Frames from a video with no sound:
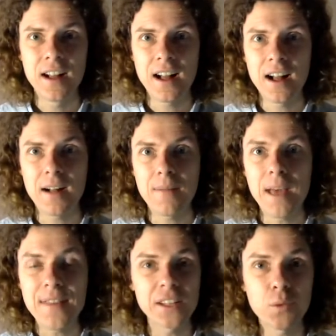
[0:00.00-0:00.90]

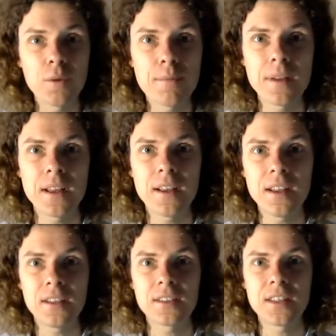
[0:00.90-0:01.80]
And that's what
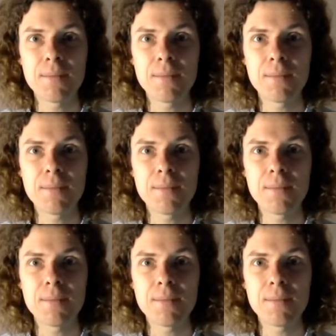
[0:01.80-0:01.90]
is the